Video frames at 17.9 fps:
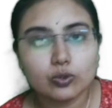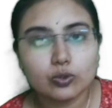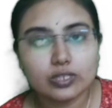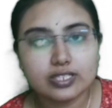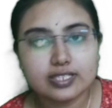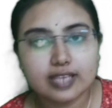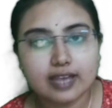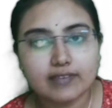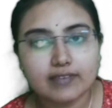
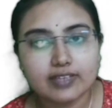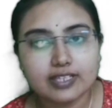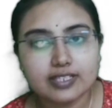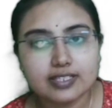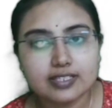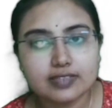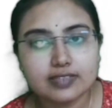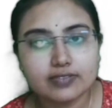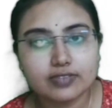is having
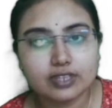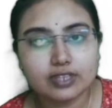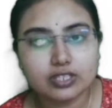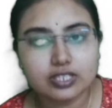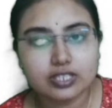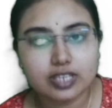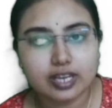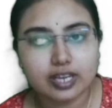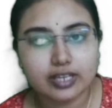severe
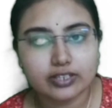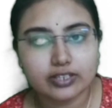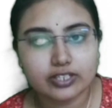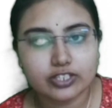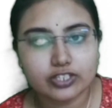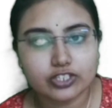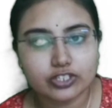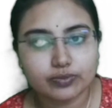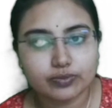
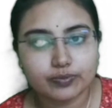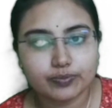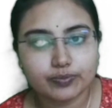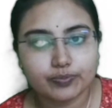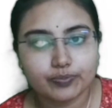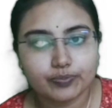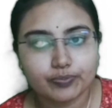dehydration.